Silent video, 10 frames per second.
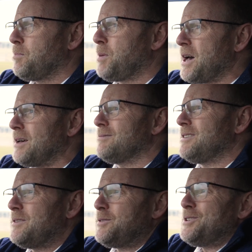but
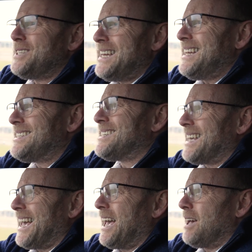if you need to
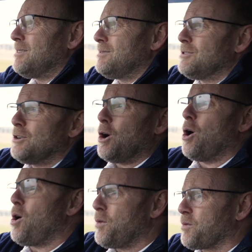get
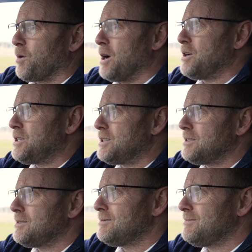off-road,
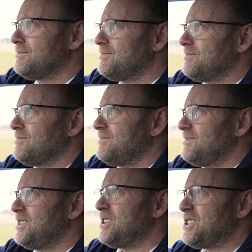
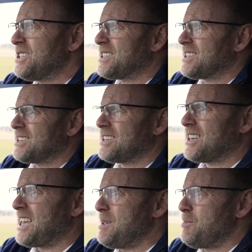you just
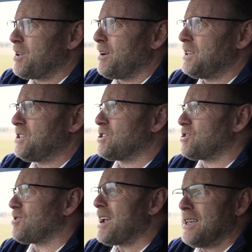keep going
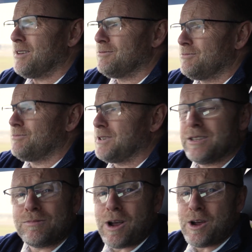straight when
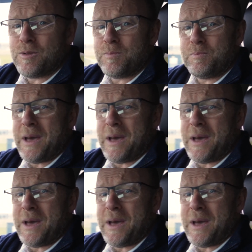the road